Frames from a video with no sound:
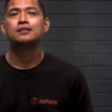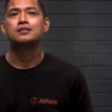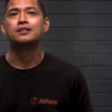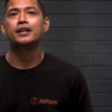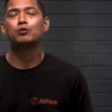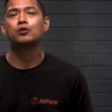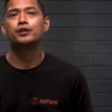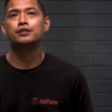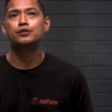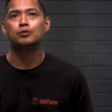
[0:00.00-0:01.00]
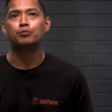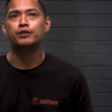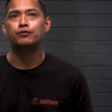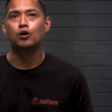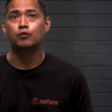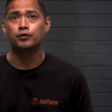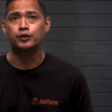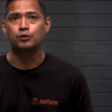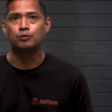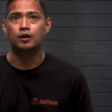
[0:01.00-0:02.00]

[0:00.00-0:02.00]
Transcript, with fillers: Today we're going to do a brief overview